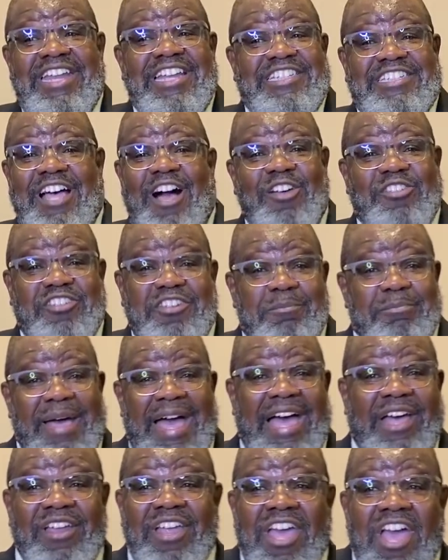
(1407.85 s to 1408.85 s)
it talks
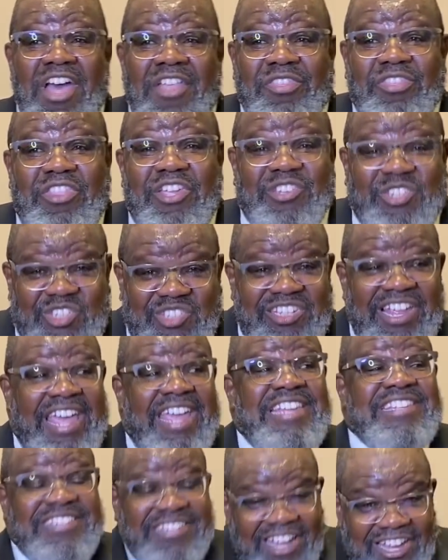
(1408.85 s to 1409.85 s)
about the saints